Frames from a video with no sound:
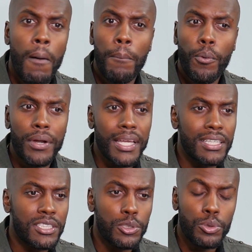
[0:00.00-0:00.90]
pouring
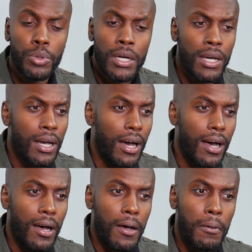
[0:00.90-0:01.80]
into
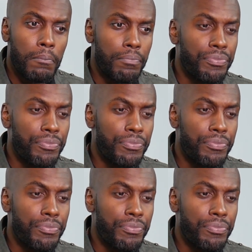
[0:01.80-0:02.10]
um,